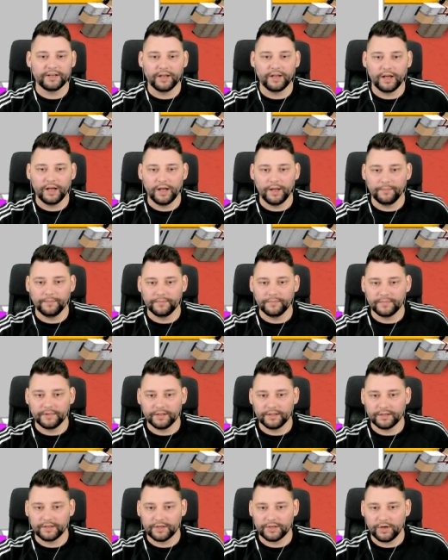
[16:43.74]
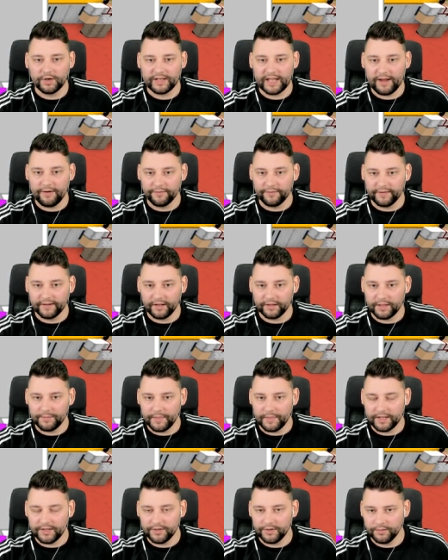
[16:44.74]
can um, cook everything on the
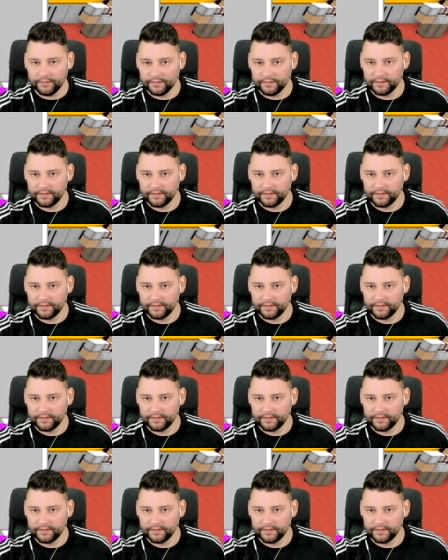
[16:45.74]
menu.